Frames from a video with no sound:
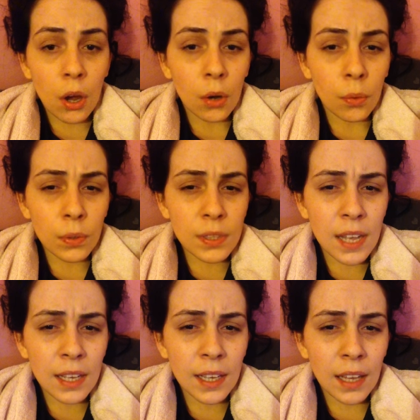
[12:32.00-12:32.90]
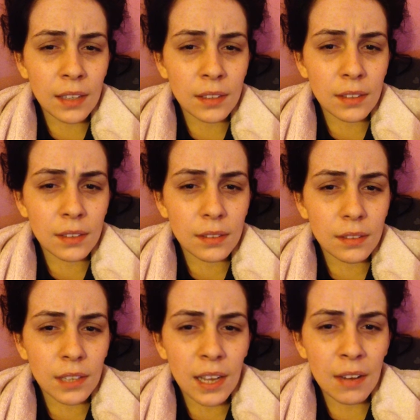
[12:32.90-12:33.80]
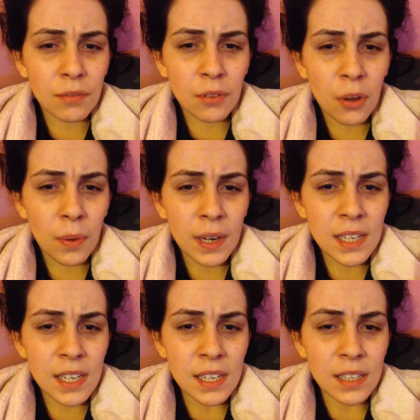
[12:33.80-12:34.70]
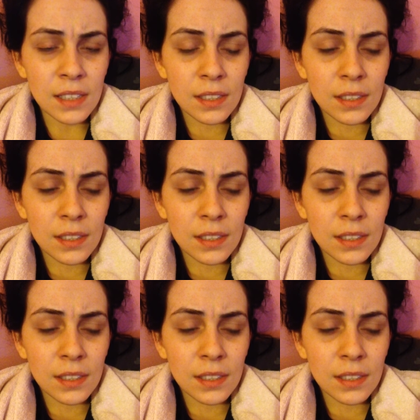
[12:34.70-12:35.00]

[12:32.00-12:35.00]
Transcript: "Oh, what's that again?" They have no idea.